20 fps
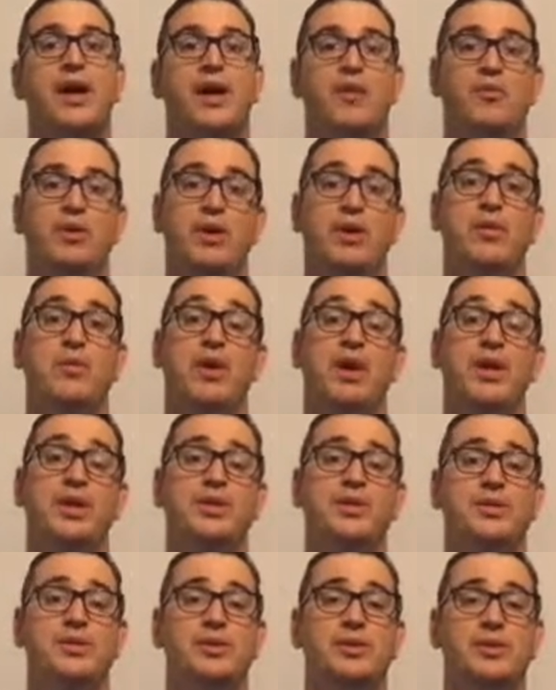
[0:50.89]
And what you
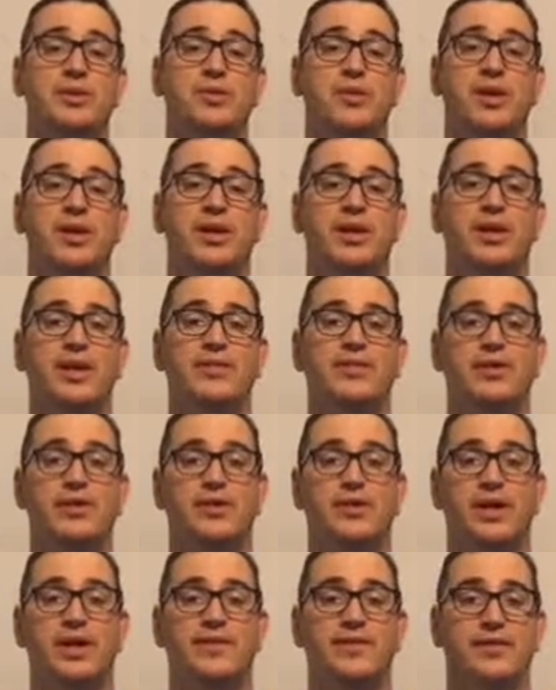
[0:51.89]
want to do is you want to give
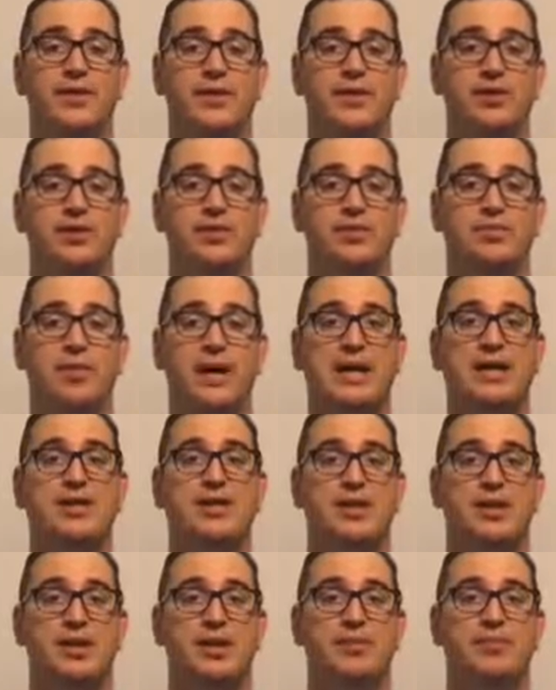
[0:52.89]
yourself an inspection.